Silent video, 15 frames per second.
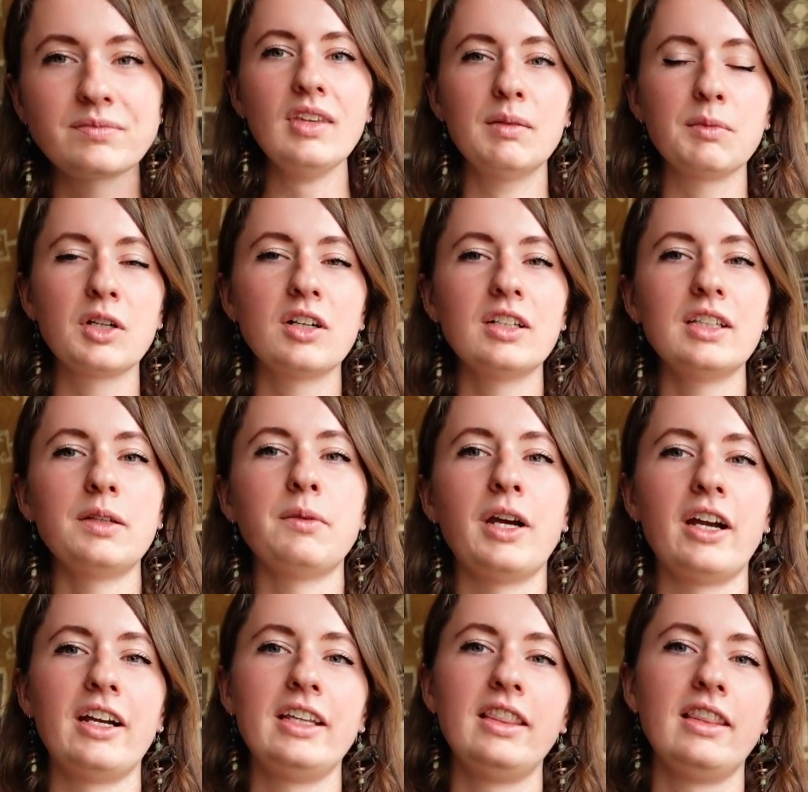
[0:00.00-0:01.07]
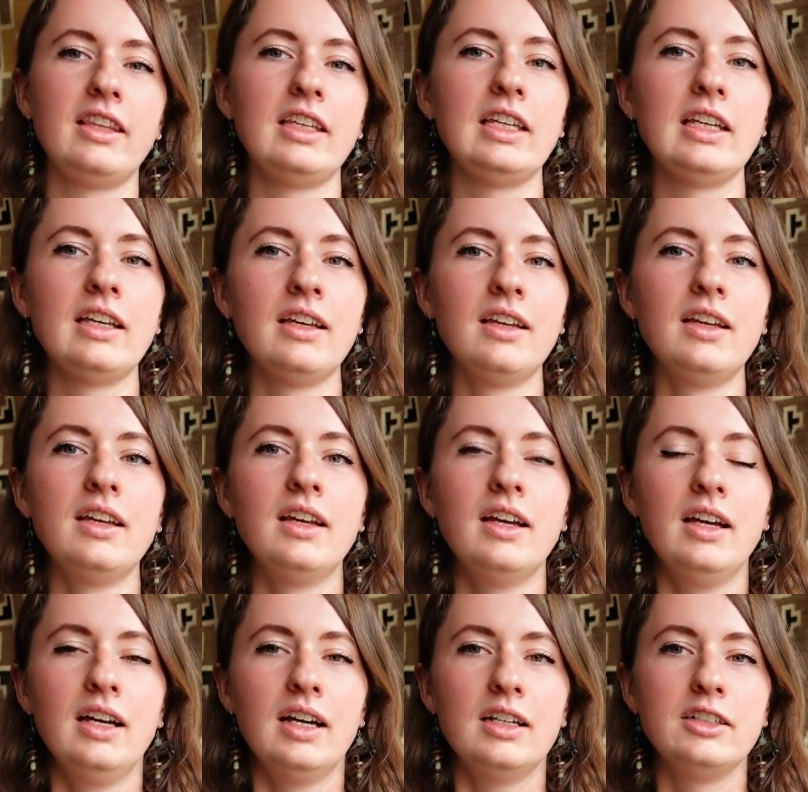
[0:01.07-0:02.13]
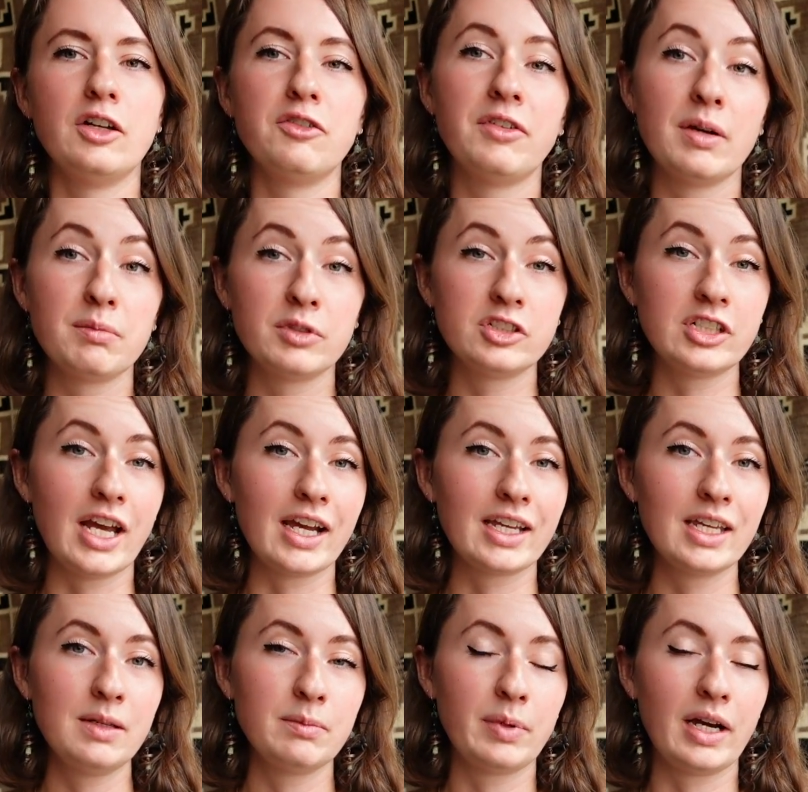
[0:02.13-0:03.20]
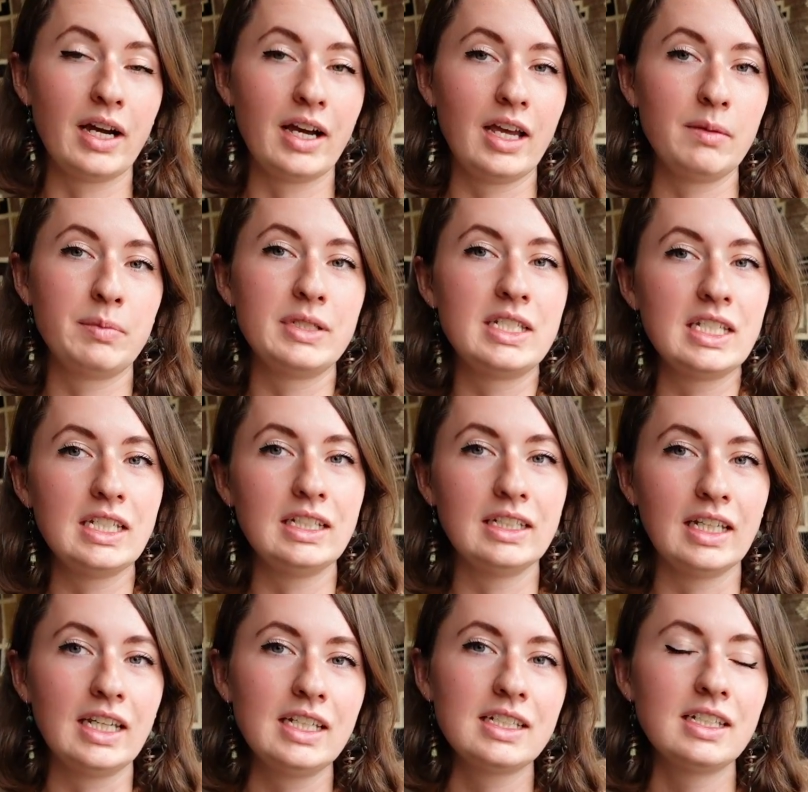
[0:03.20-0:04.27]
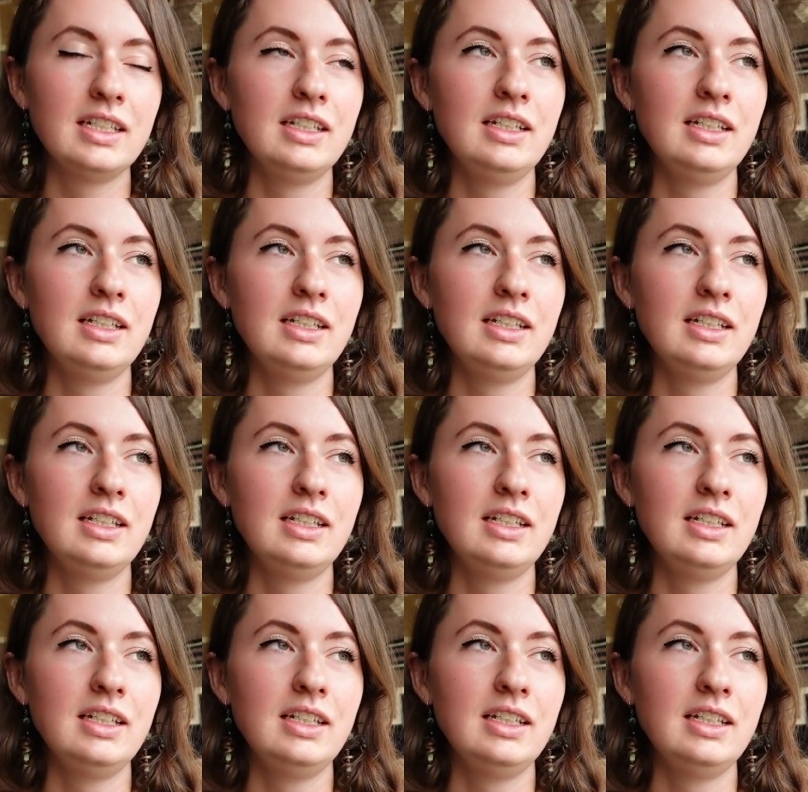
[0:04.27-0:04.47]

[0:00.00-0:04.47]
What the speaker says: I'm currently wearing the November jacket by TestKnit.